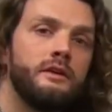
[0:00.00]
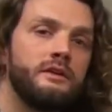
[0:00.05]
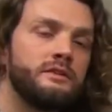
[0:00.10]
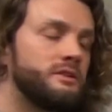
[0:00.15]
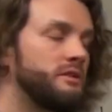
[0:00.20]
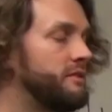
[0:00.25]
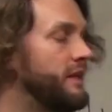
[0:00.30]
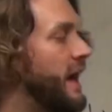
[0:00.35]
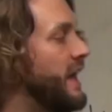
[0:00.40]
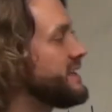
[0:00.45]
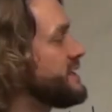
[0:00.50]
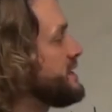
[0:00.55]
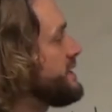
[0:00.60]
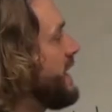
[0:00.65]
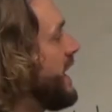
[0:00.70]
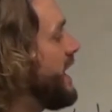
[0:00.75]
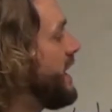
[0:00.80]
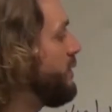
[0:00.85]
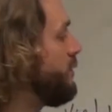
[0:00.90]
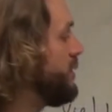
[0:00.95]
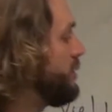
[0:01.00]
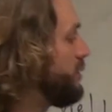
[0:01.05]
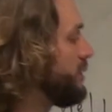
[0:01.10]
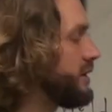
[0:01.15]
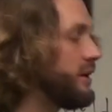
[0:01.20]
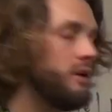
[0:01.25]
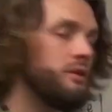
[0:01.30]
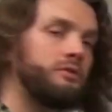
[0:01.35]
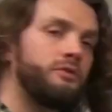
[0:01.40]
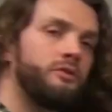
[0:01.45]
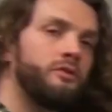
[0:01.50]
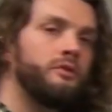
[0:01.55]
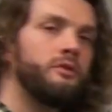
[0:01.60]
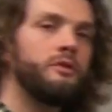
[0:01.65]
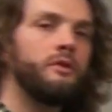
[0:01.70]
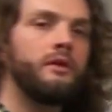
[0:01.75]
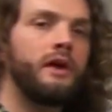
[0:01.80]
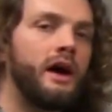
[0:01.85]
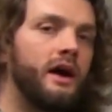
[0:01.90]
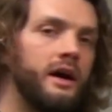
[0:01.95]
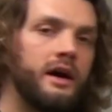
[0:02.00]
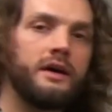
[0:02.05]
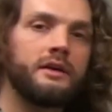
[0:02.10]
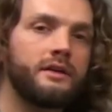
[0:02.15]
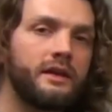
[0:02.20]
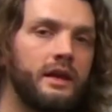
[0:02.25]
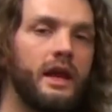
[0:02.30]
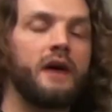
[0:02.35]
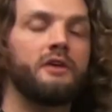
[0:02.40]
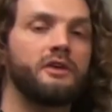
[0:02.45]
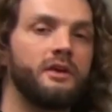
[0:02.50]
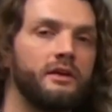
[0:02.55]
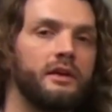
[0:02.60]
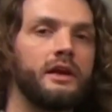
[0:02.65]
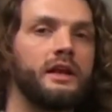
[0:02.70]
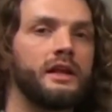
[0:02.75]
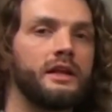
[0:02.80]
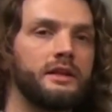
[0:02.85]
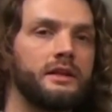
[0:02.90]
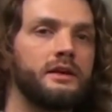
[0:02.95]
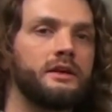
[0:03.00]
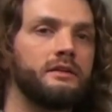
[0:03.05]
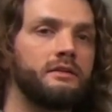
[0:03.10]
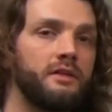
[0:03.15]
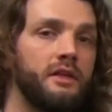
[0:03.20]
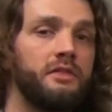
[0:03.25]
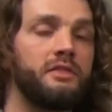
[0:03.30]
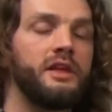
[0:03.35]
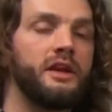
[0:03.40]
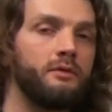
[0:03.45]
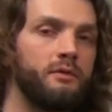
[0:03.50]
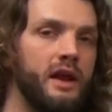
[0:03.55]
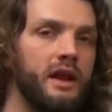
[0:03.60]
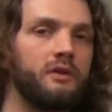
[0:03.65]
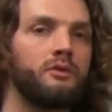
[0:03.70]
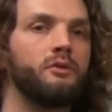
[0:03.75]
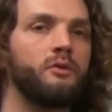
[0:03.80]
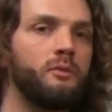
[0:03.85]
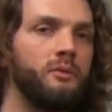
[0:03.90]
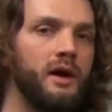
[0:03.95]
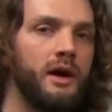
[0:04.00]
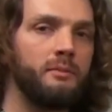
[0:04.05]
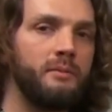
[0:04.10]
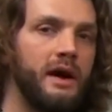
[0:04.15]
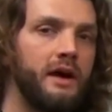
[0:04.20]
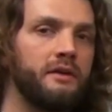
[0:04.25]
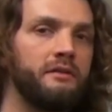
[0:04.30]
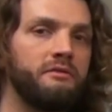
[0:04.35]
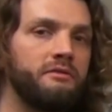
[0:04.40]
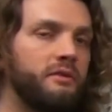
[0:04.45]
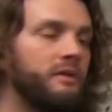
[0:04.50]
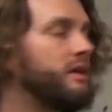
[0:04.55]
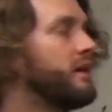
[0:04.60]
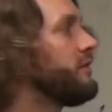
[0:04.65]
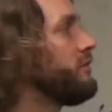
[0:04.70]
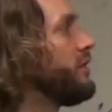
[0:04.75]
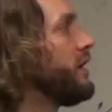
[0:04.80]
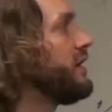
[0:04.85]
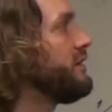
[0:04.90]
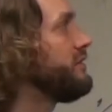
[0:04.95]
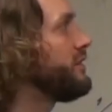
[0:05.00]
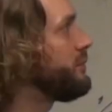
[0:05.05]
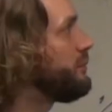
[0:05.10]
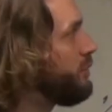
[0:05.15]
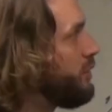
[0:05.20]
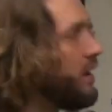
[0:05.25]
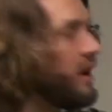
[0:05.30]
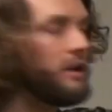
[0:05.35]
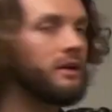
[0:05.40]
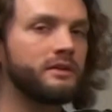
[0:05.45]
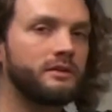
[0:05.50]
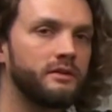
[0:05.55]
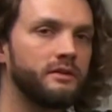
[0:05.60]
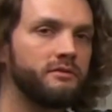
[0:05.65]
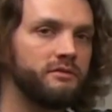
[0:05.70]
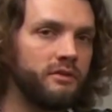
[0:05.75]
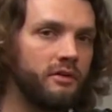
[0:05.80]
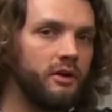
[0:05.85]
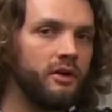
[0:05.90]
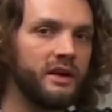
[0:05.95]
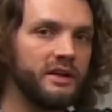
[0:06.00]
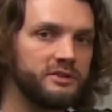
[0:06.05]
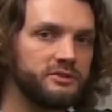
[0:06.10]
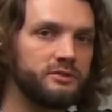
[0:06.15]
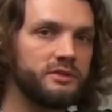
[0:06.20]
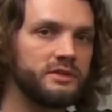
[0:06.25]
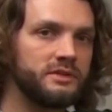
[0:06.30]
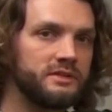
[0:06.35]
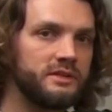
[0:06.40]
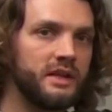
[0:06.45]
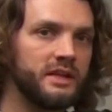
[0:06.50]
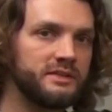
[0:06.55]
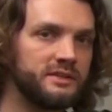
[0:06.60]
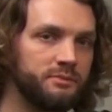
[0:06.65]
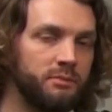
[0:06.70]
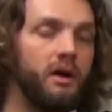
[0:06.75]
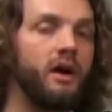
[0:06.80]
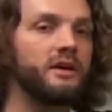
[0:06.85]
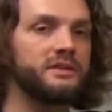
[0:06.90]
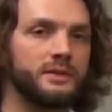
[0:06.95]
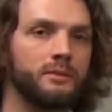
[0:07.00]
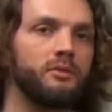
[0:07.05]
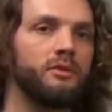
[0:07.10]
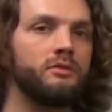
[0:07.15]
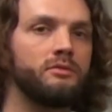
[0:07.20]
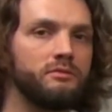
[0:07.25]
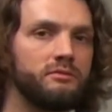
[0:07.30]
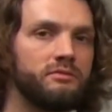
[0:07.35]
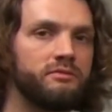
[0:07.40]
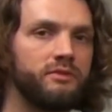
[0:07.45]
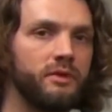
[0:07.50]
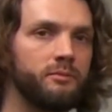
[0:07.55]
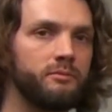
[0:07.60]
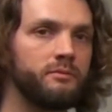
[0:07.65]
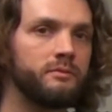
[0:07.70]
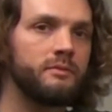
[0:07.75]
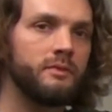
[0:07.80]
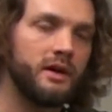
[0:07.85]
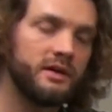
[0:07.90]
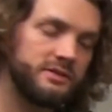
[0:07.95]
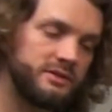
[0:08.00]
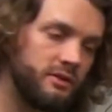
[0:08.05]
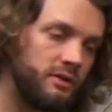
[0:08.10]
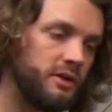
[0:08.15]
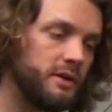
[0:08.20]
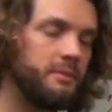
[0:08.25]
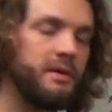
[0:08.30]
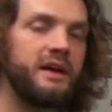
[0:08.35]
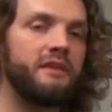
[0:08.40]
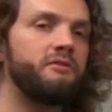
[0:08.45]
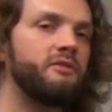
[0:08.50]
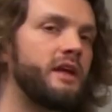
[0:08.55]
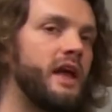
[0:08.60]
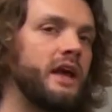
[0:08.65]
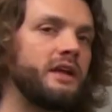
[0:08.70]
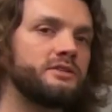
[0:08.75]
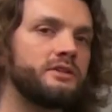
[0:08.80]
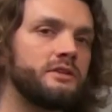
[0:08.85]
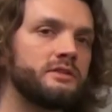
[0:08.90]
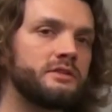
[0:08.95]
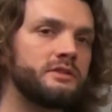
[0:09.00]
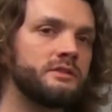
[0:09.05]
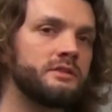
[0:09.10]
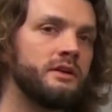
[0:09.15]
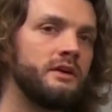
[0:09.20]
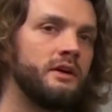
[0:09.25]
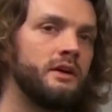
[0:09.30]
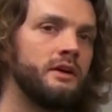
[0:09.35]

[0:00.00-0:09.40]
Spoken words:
So that's how we will go through calculating the theoretical amount of a product of our interest that's possible from a certain amount of reagents.